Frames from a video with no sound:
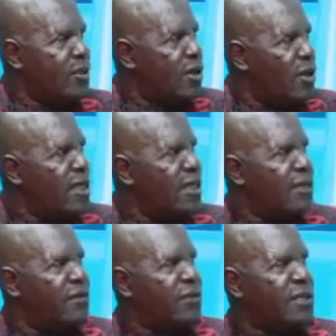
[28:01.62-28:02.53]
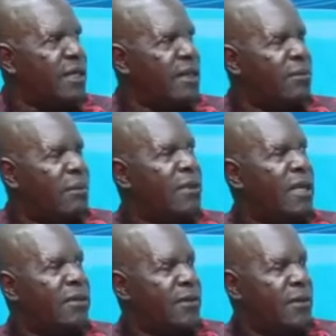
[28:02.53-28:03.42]
joining the voting
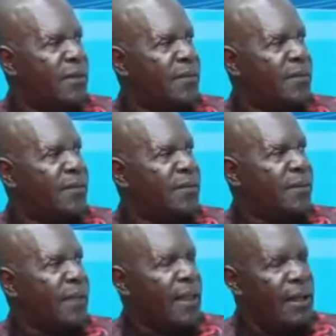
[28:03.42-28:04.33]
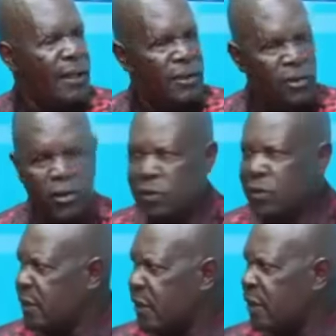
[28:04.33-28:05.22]
population, don't
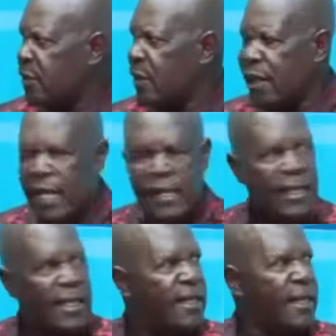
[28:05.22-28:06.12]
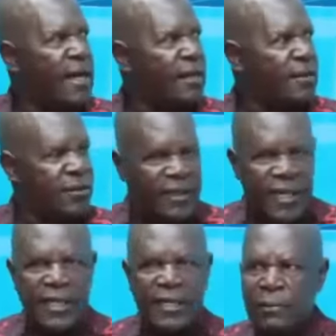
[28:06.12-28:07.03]
you think you are likely to
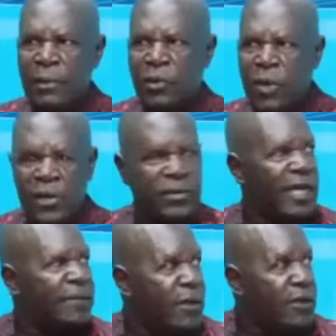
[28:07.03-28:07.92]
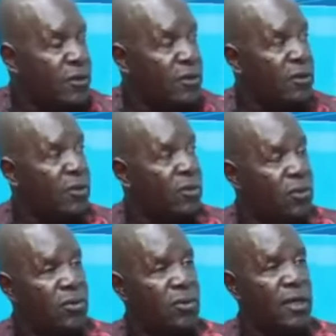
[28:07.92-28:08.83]
send them away to that person
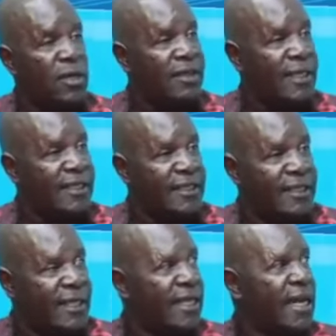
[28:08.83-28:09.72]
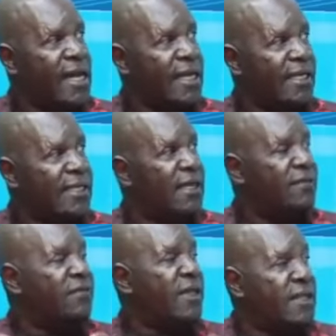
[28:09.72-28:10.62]
who they see is
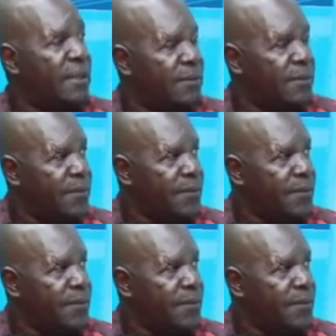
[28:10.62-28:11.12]
the victim?